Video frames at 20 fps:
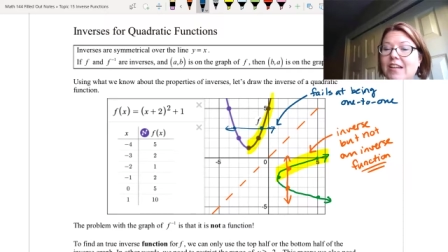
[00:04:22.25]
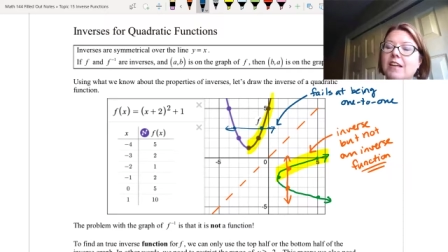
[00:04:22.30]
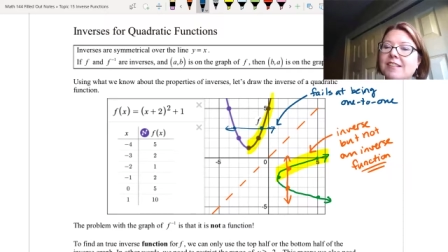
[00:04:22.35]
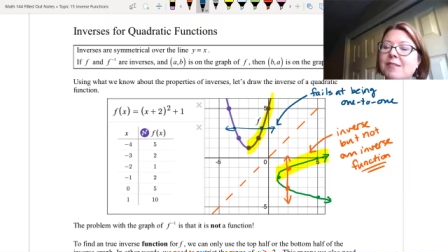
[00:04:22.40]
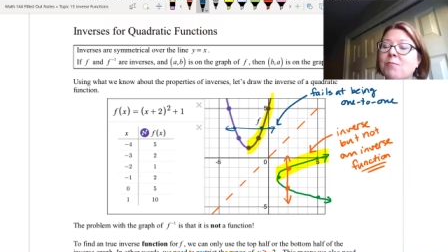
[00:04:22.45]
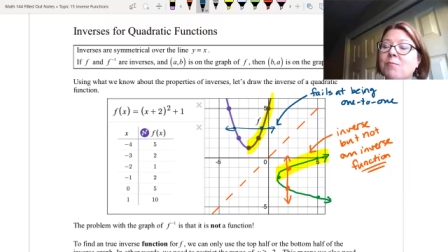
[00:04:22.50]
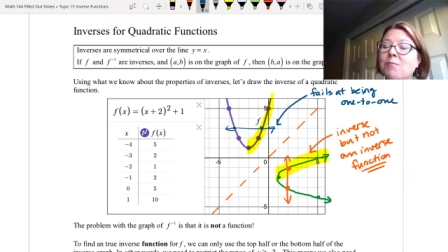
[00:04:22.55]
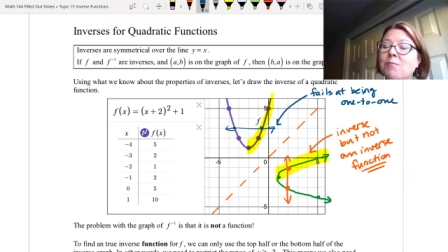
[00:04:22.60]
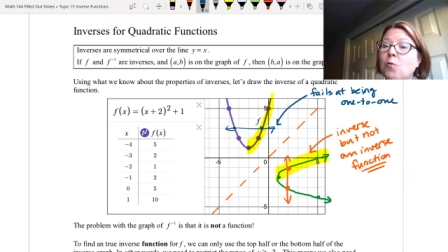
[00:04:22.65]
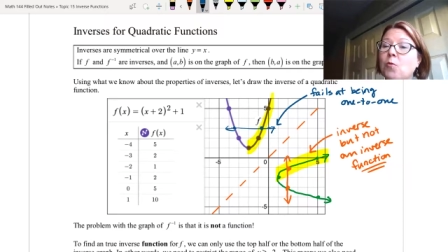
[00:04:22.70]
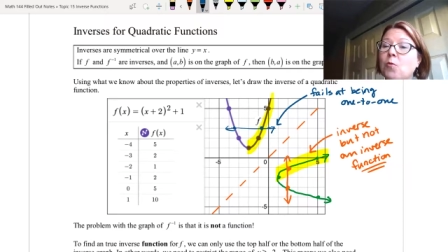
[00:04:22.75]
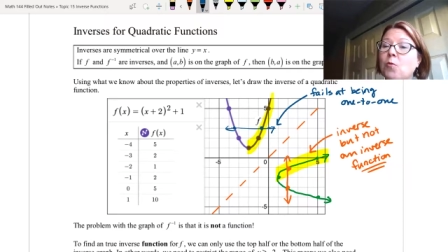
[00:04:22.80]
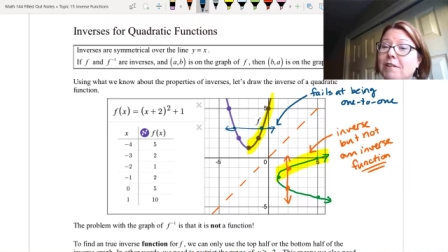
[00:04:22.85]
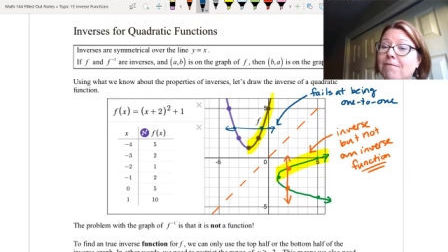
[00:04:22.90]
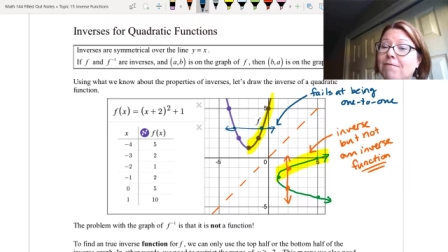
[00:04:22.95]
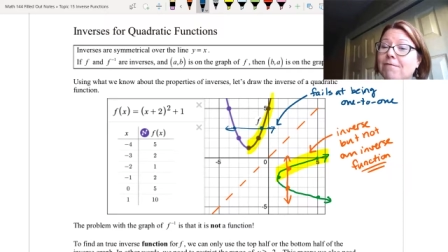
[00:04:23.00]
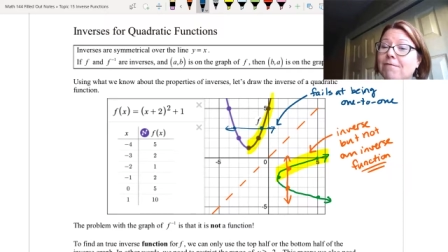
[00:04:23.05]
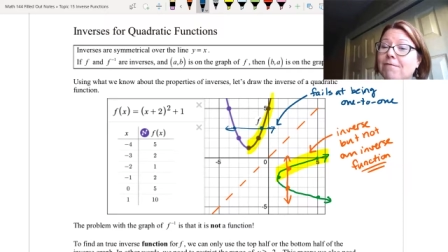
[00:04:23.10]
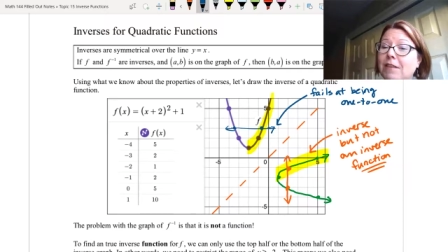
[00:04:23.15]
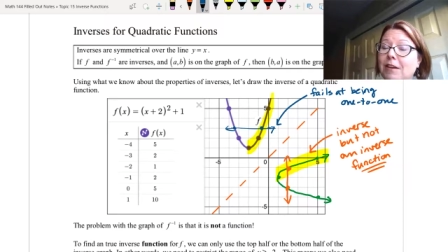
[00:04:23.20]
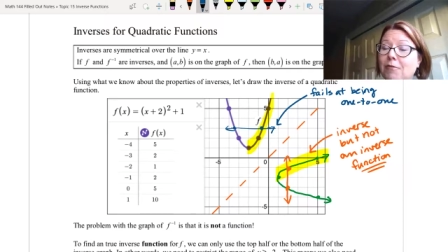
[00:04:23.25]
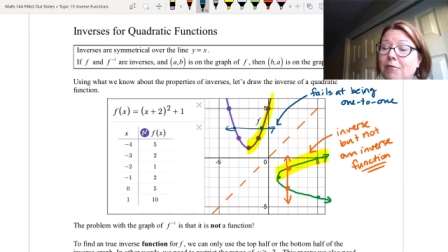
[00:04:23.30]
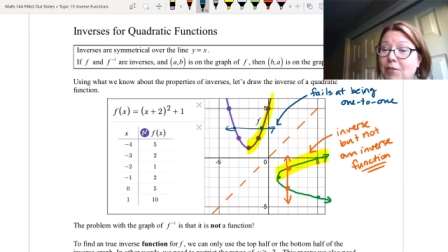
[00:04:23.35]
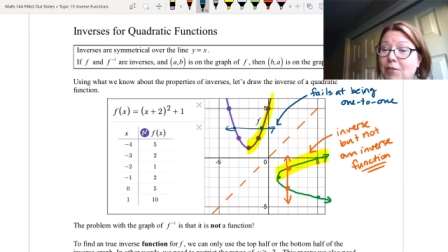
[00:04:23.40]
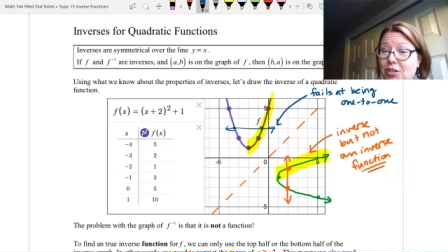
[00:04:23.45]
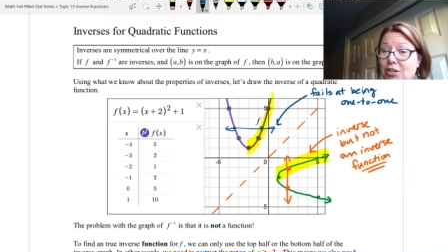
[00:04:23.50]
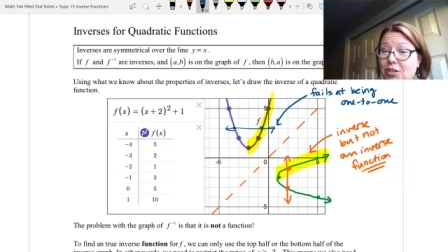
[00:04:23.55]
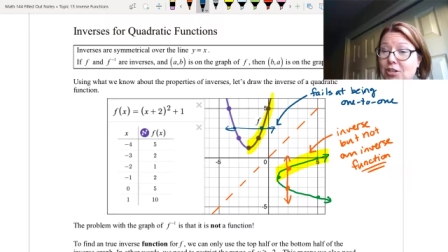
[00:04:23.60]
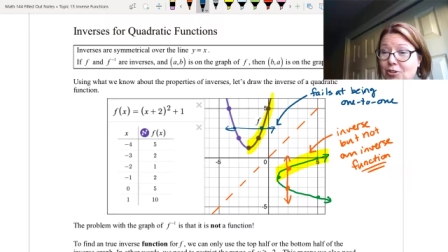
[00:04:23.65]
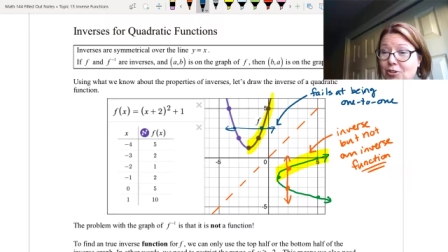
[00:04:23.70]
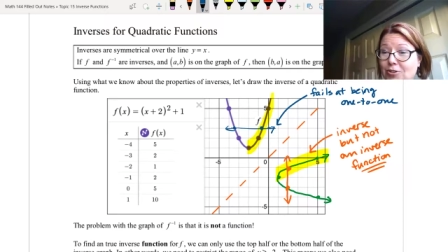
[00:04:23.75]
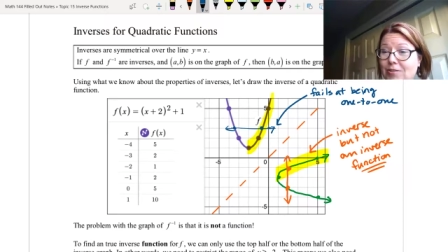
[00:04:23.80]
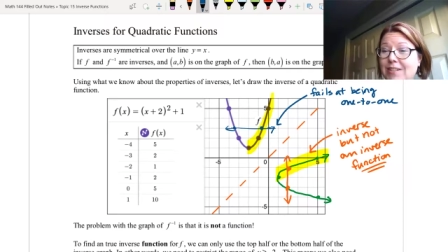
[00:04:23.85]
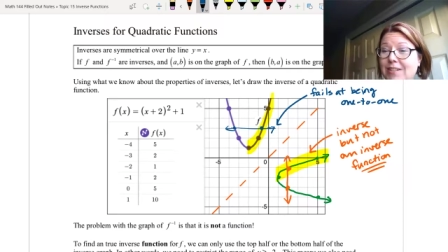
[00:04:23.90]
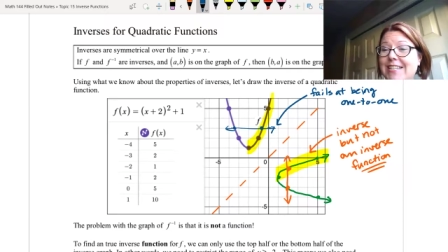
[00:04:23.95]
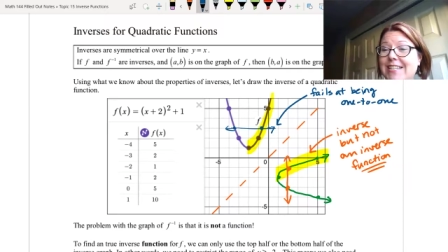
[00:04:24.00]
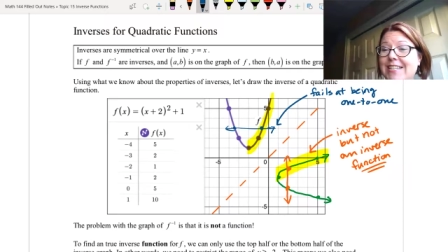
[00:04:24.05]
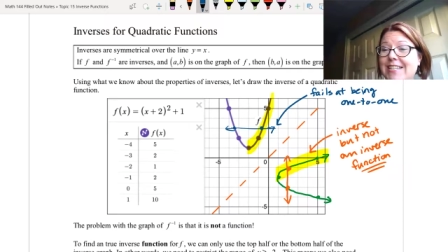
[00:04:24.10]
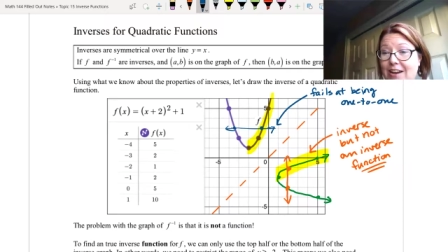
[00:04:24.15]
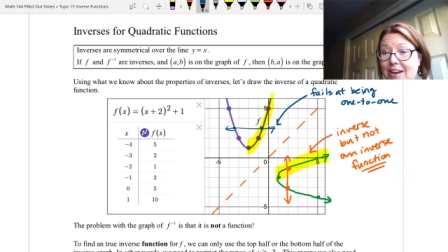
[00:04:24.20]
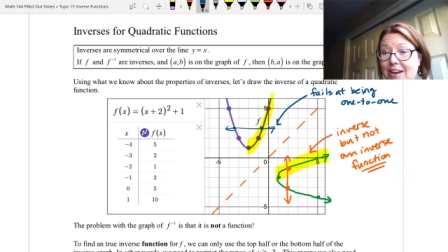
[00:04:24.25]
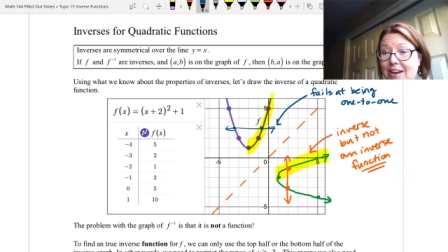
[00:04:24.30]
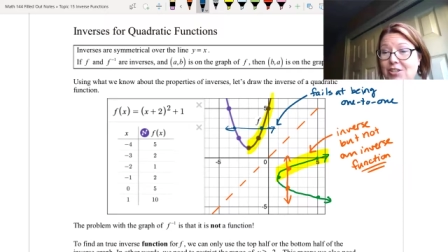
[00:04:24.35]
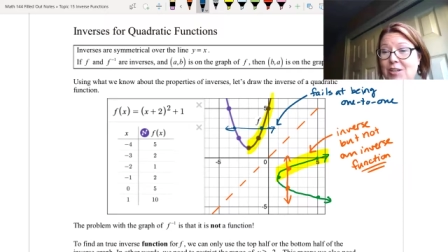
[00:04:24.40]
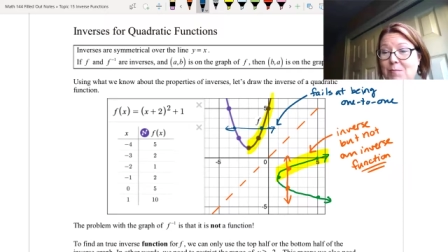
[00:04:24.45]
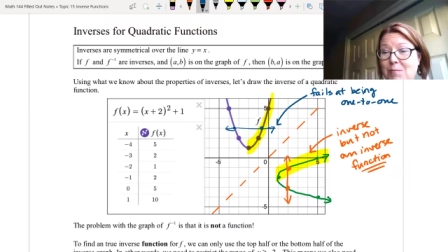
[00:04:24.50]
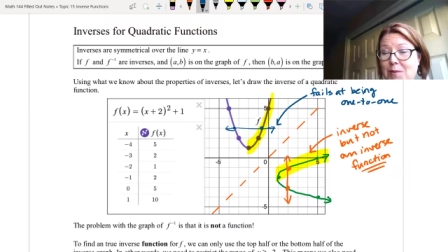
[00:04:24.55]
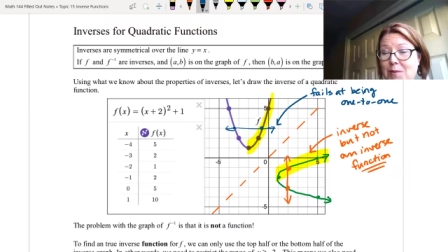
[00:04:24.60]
it's important for the original to actually